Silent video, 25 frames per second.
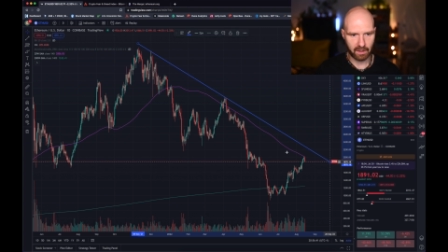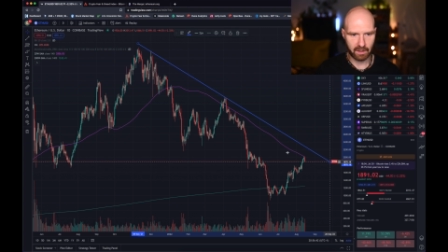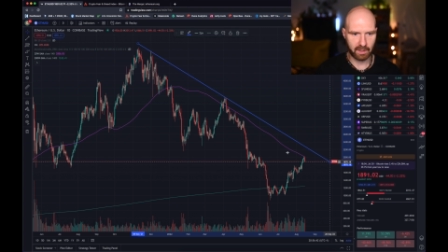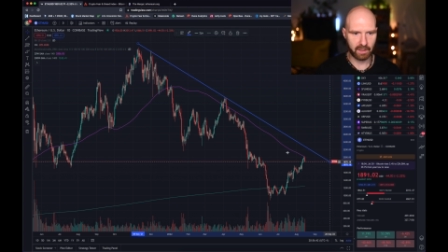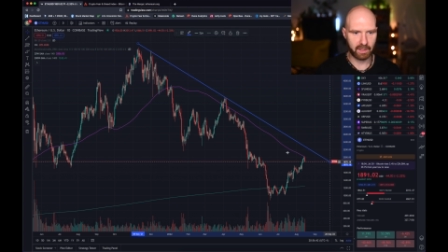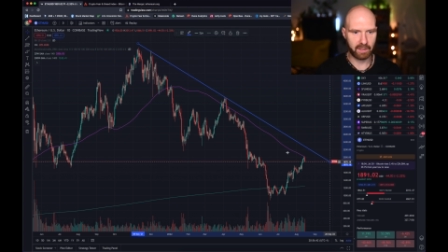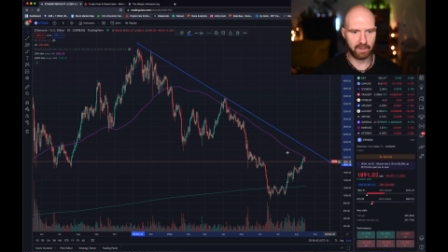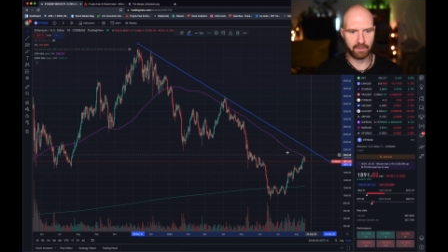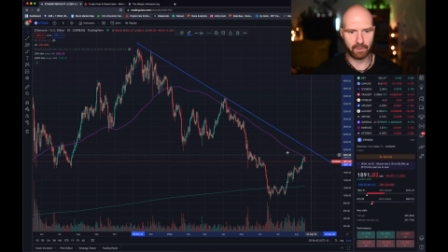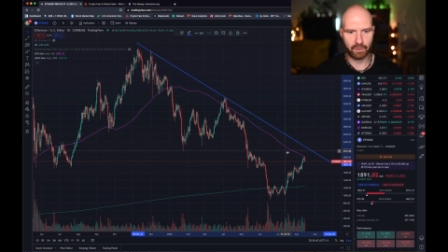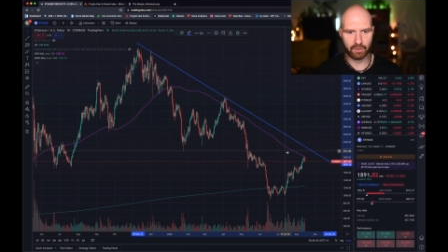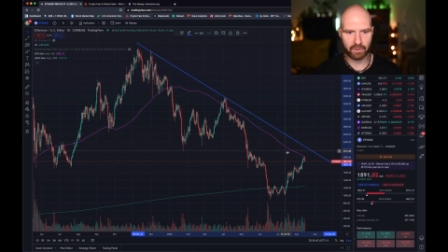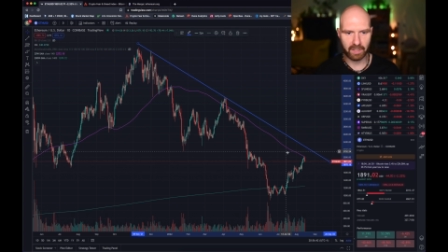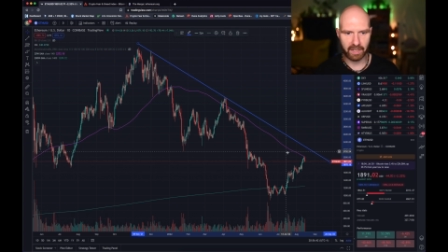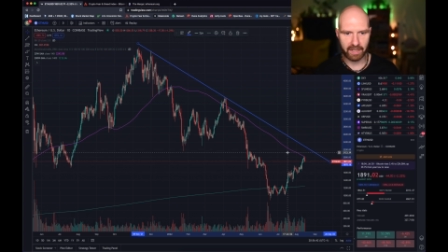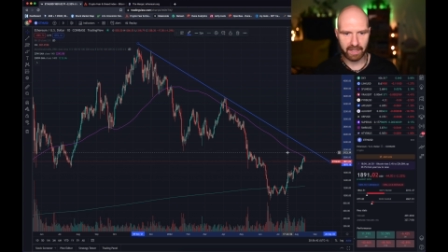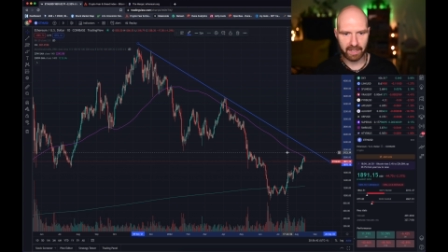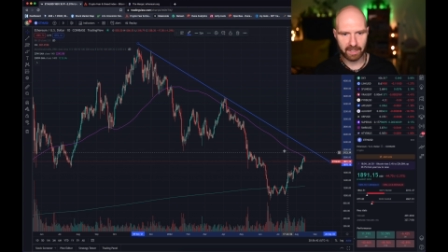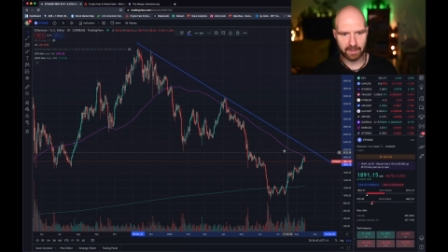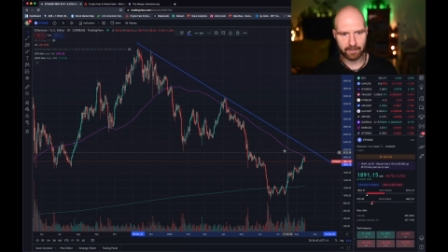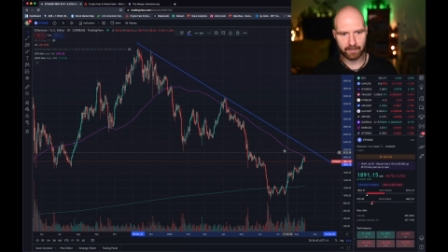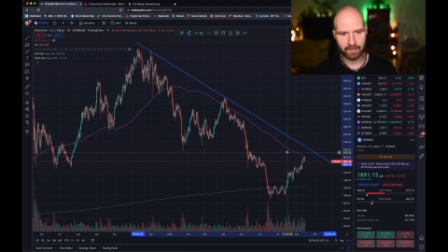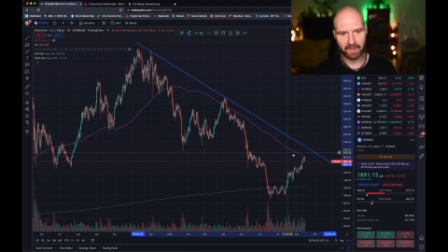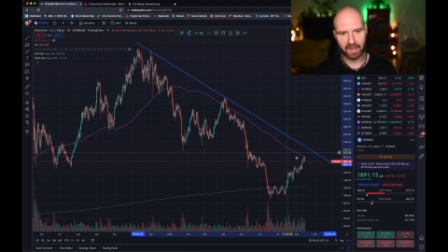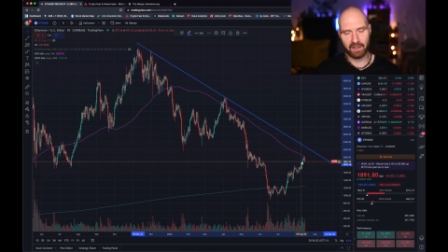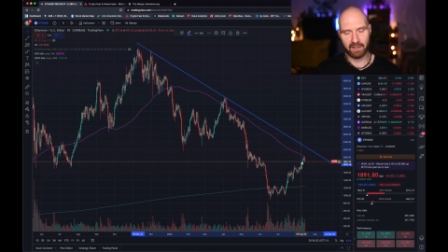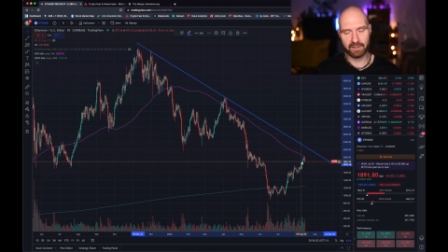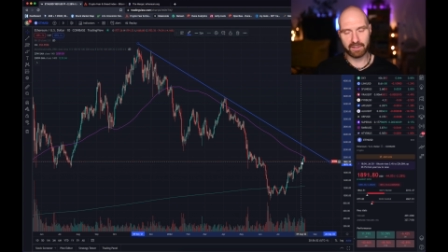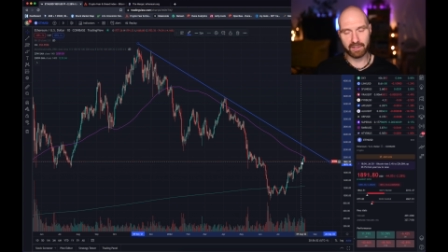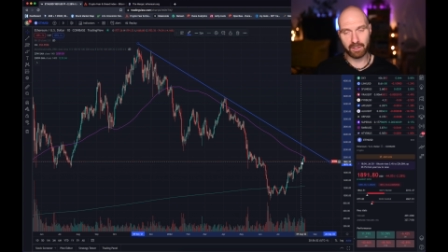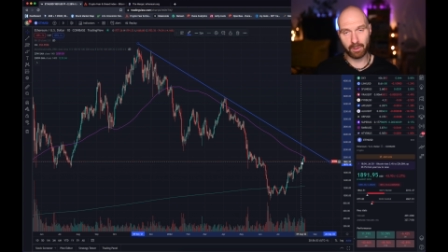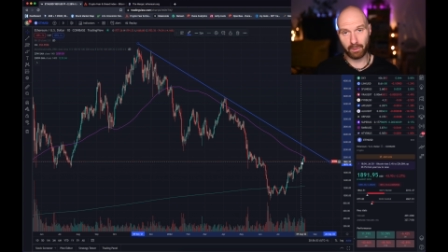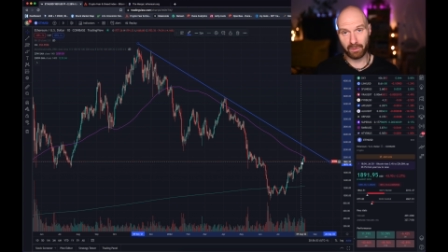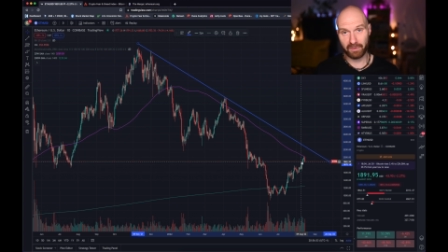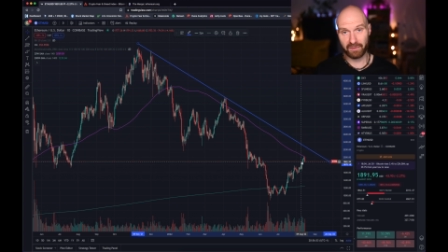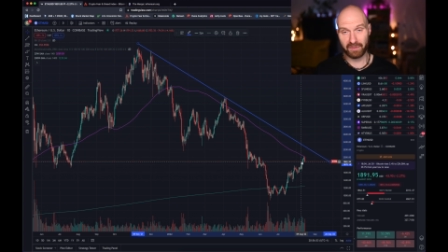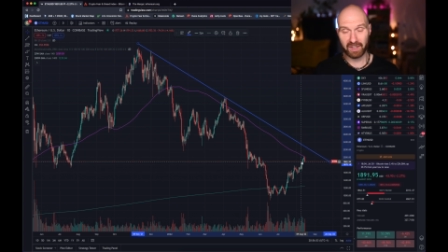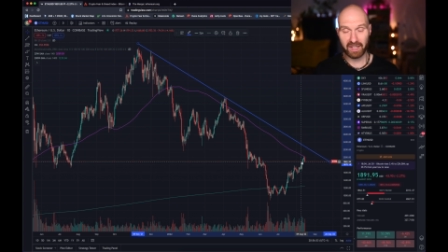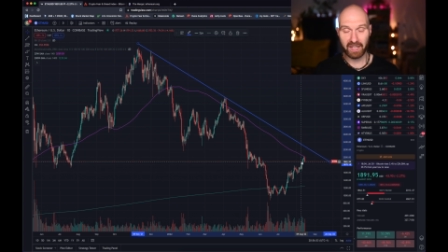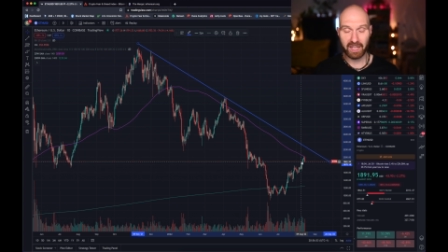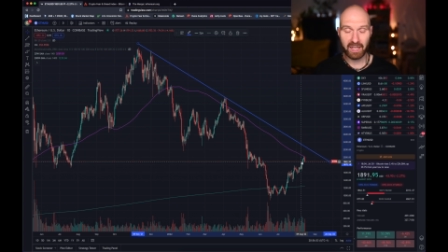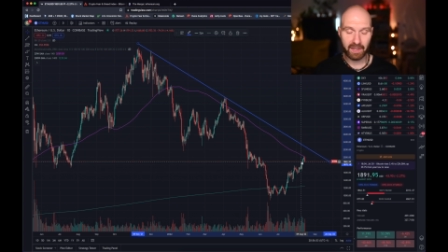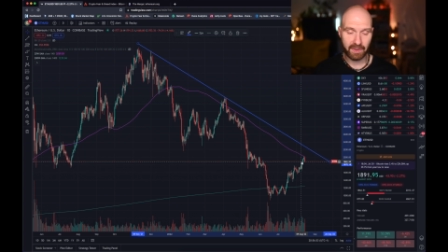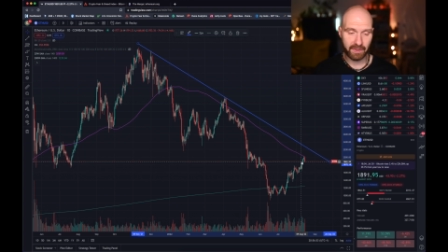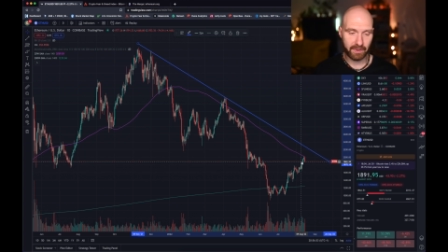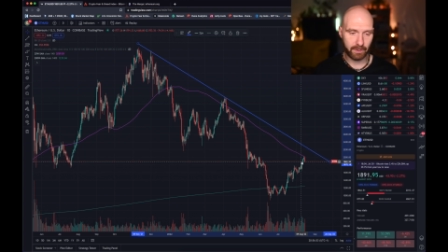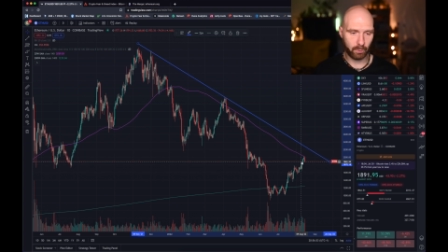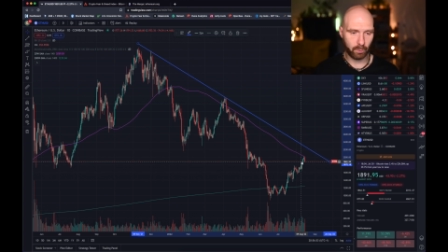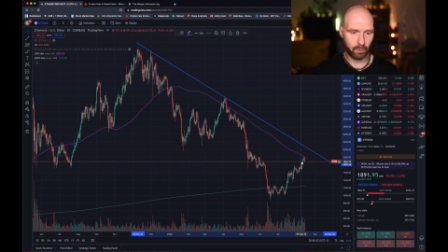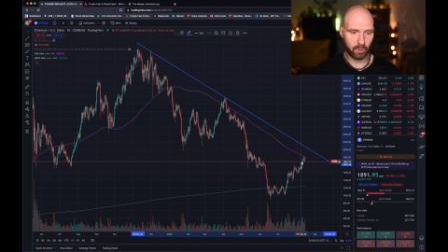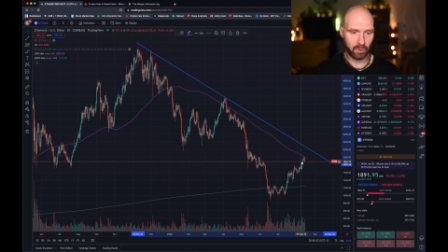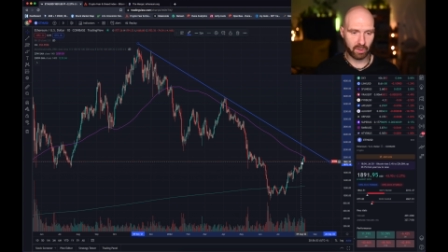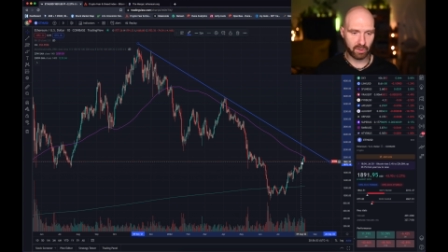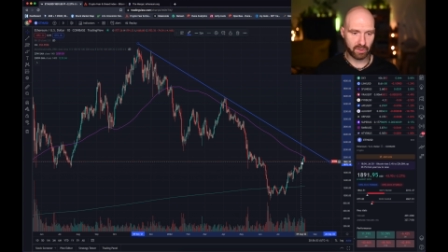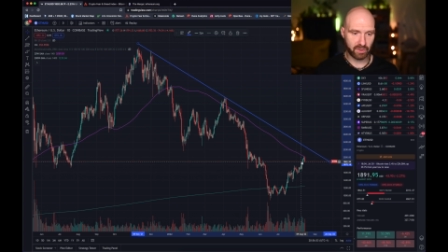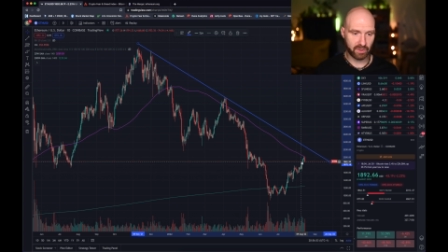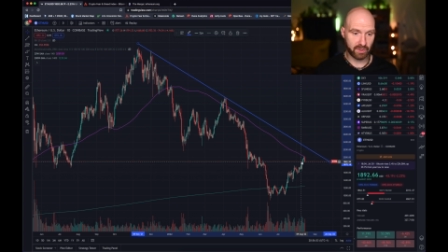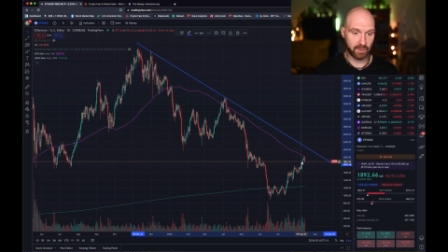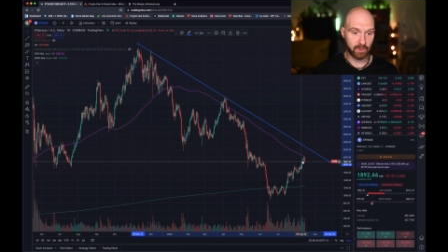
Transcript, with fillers: give or take. So if ETH was